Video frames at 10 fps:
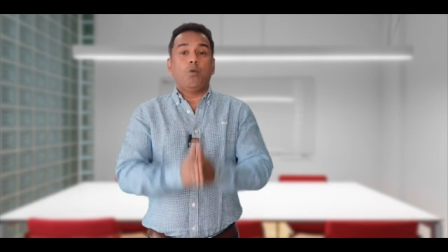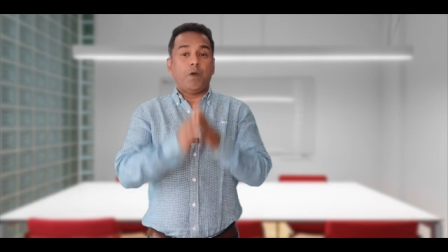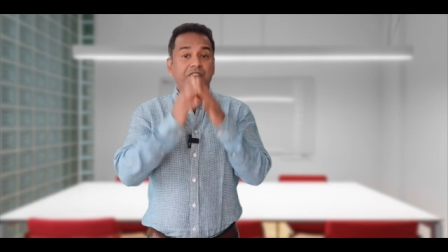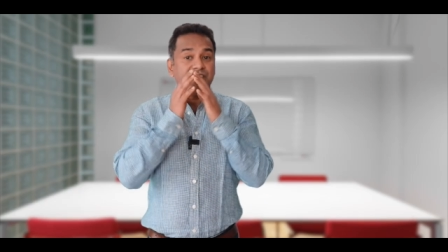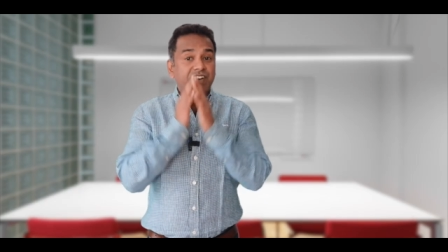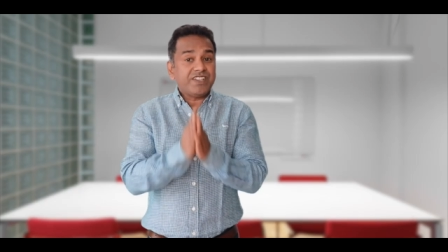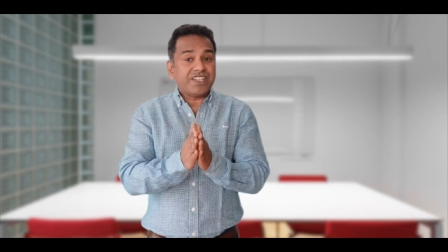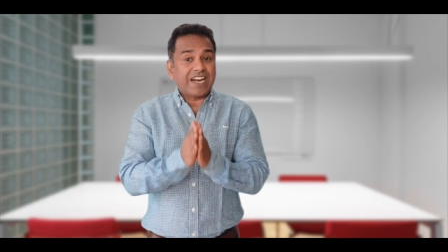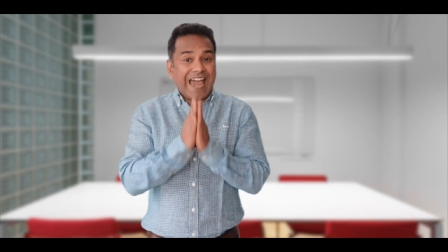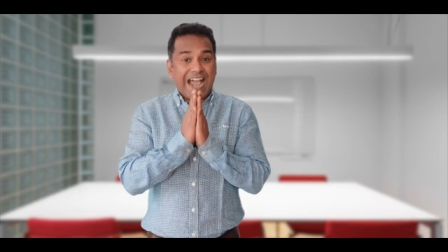When there
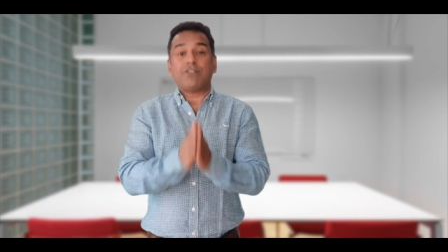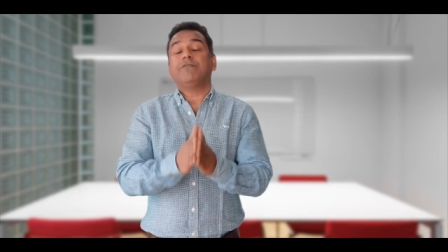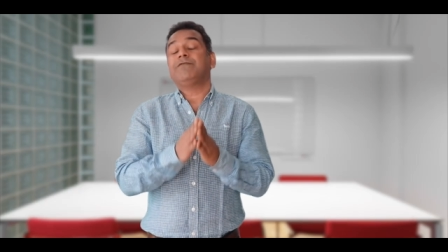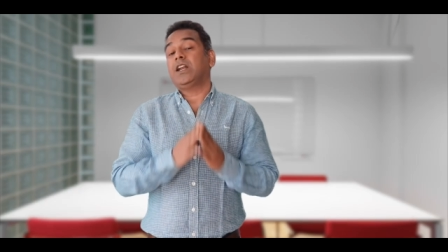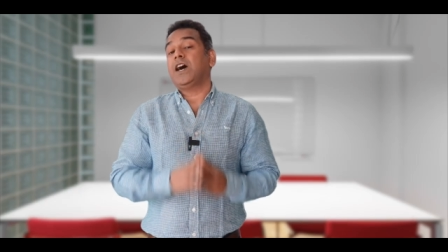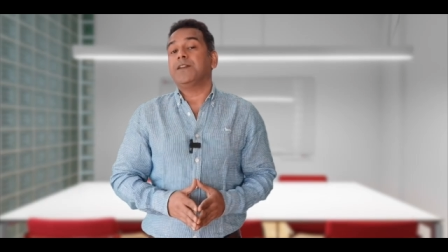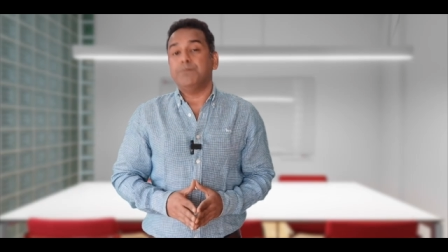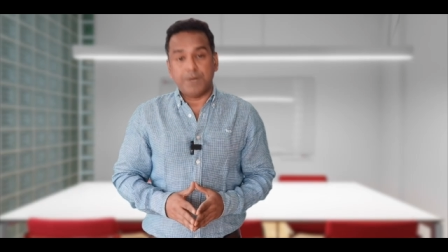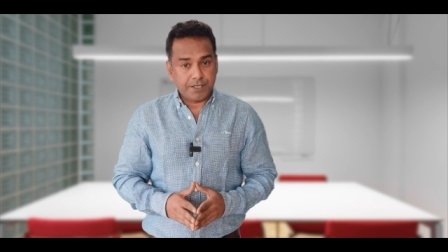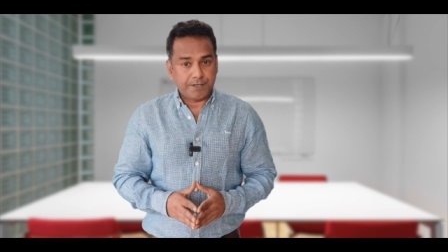is a lack of
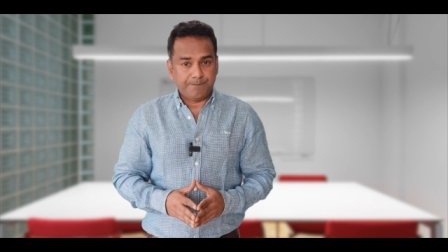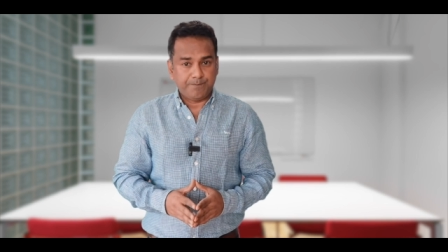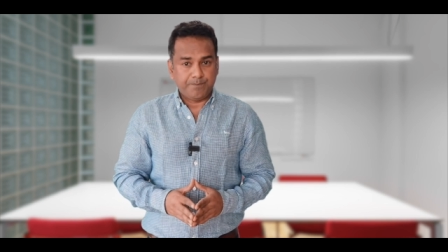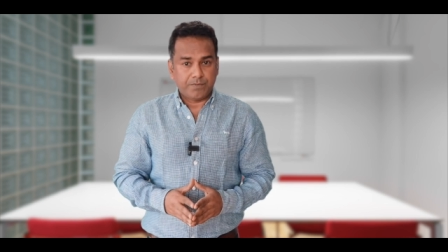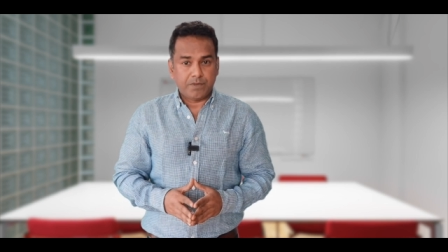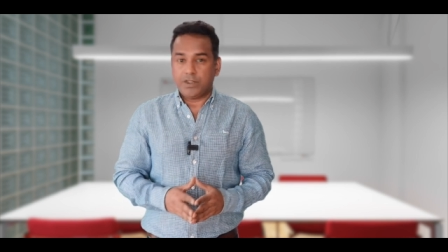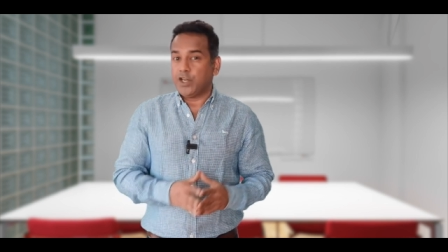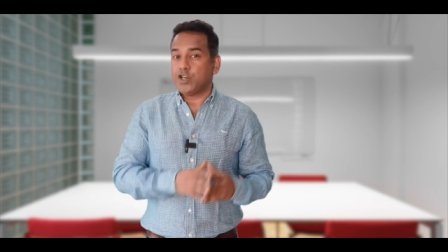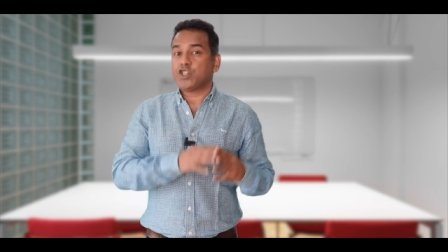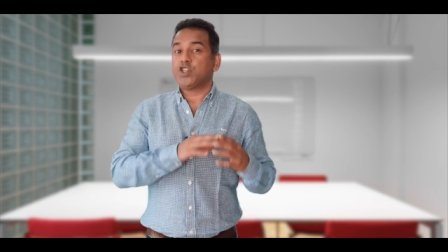alignment,
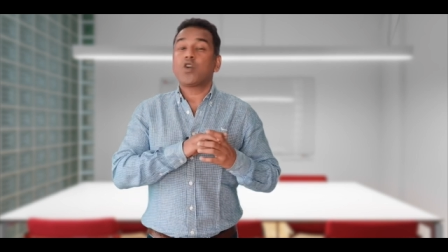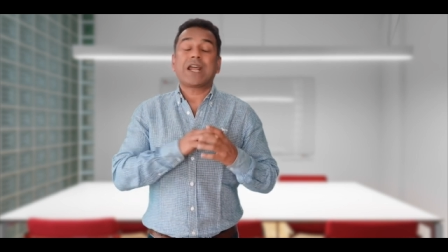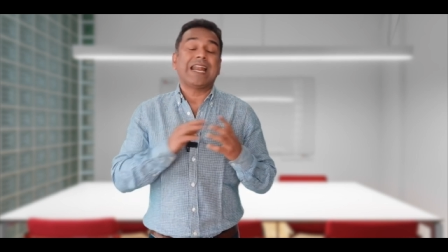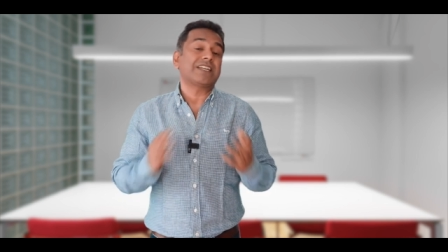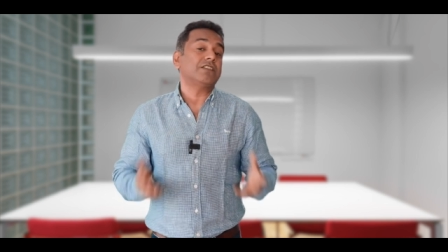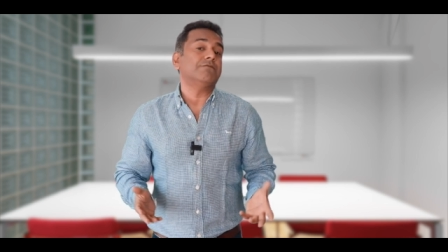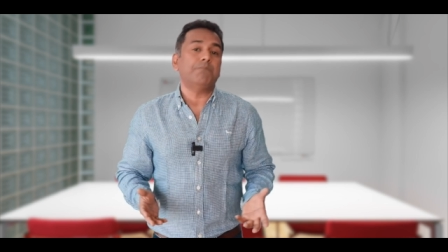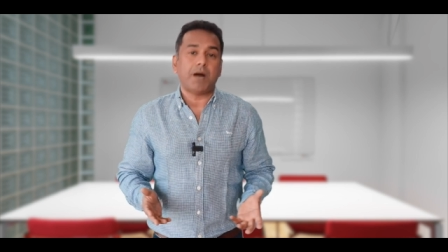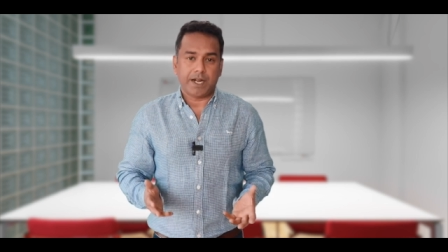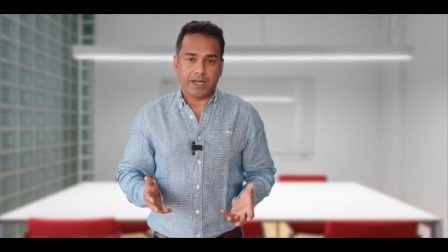there is no
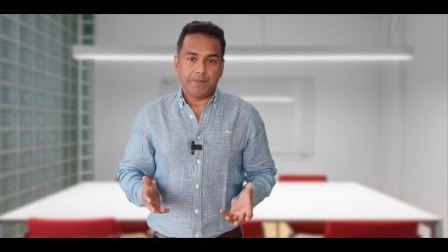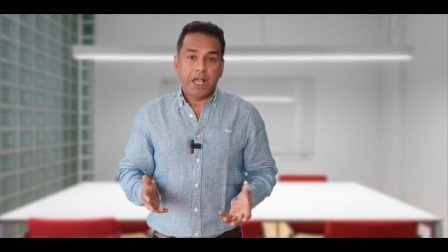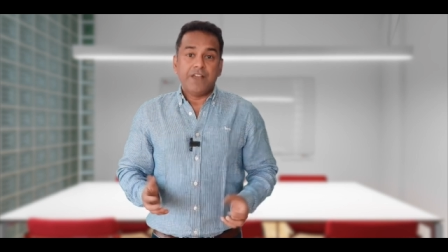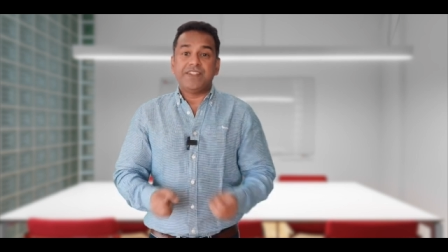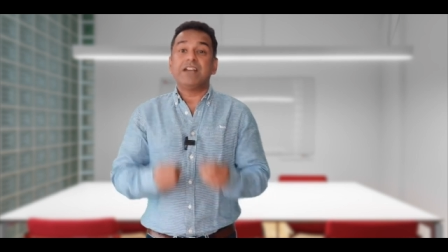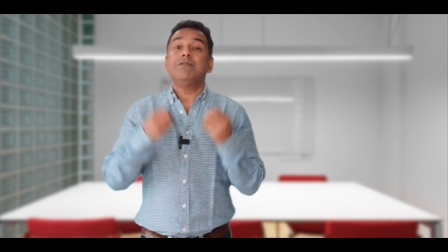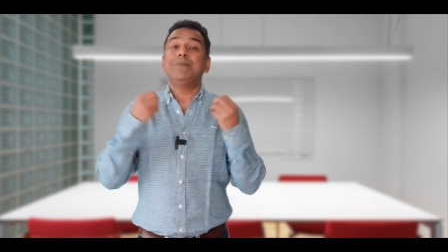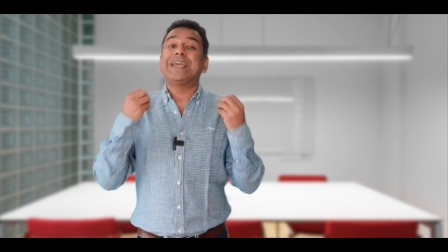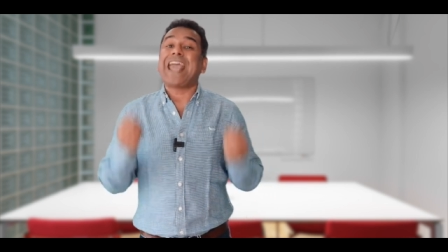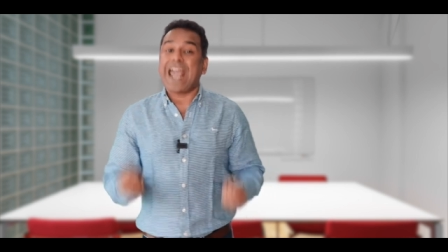collective buy-in. There will
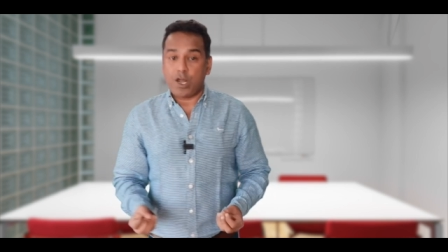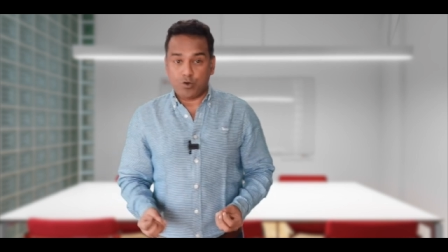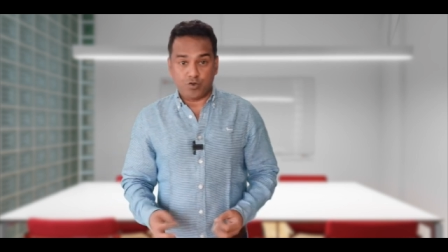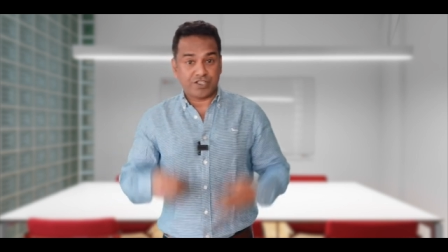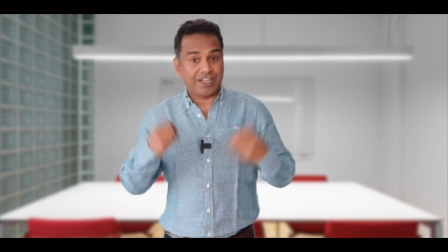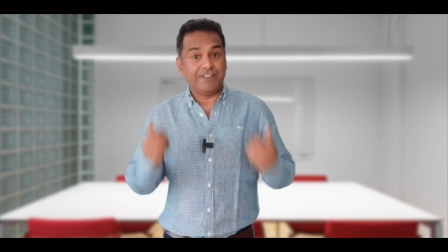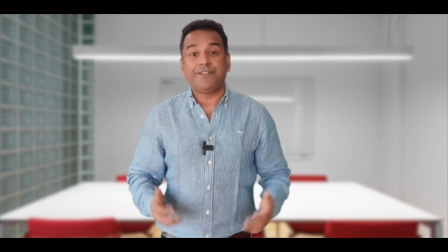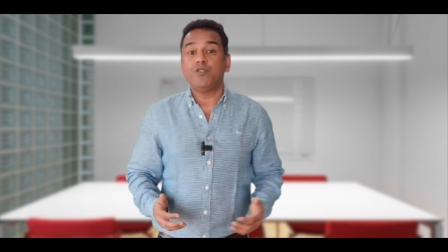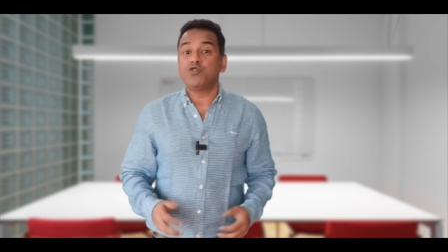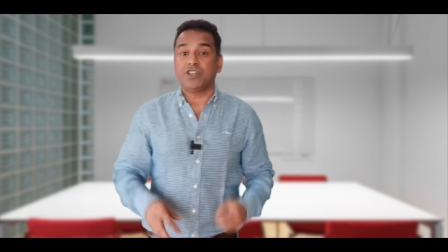be chaos,
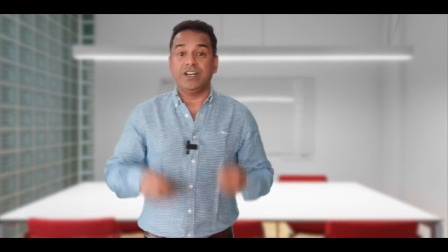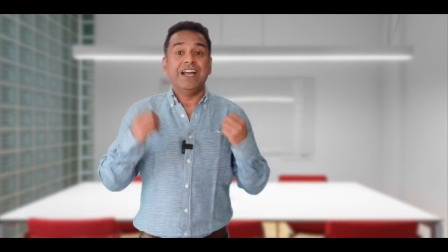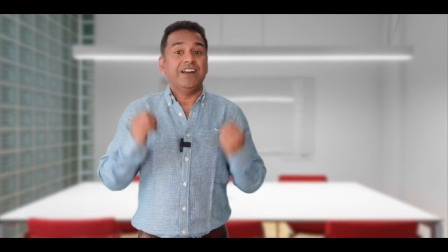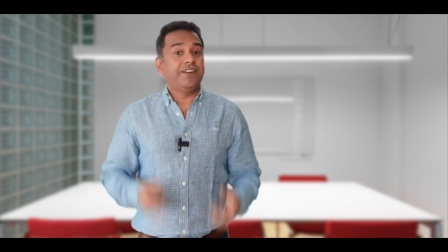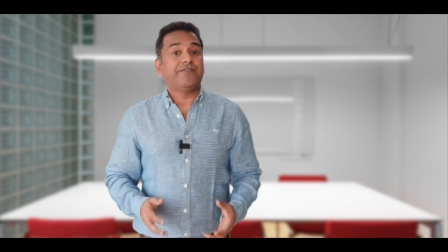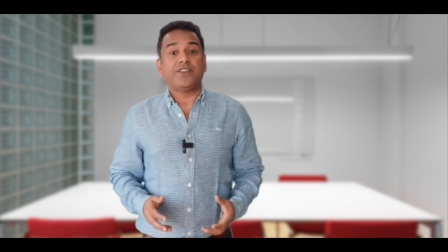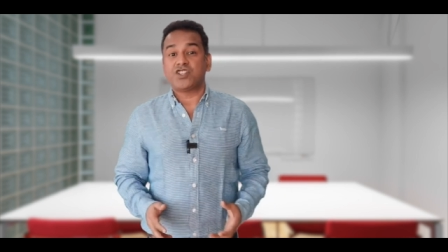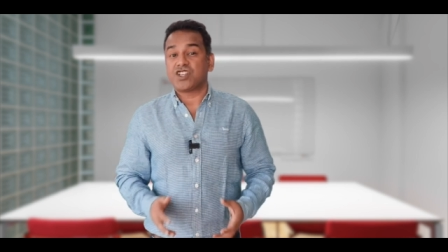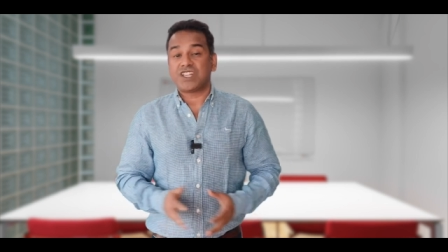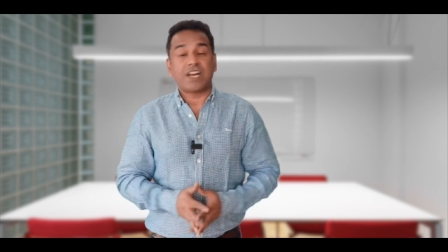confusion,
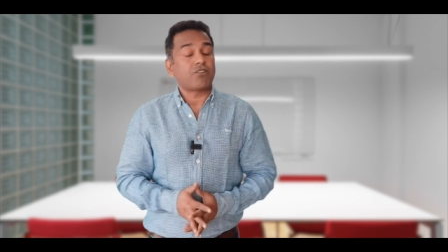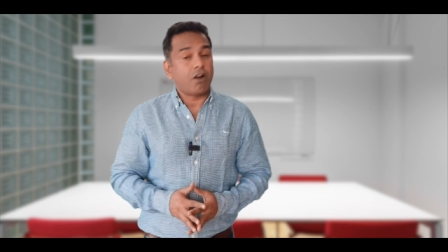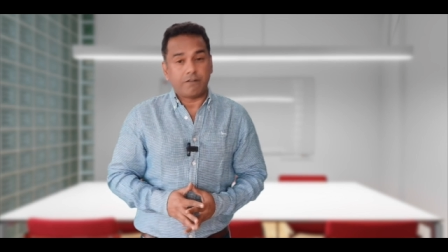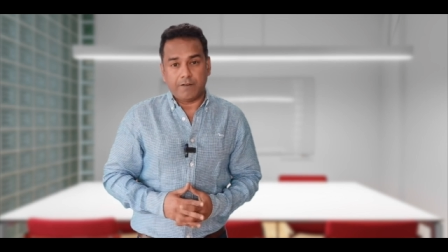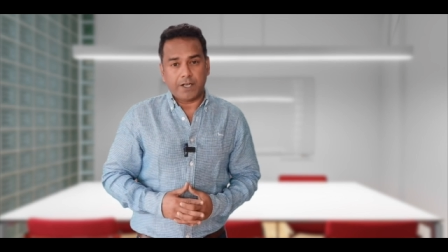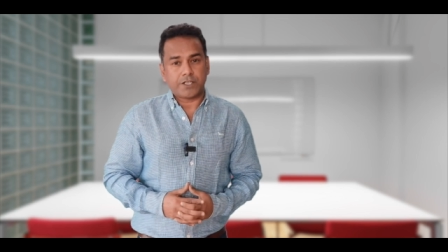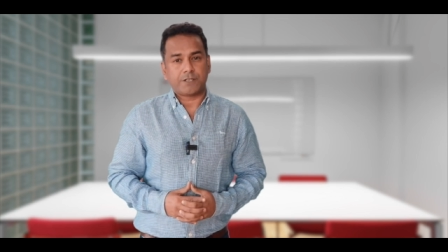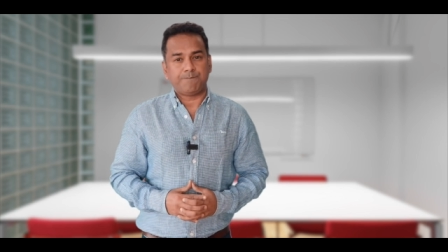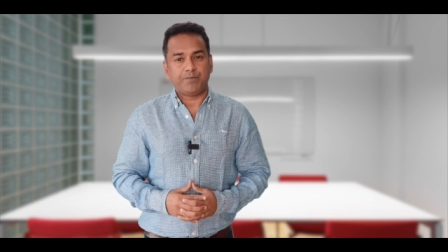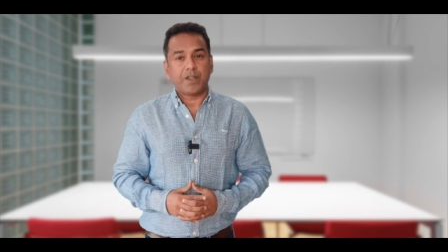differences, and conflicts.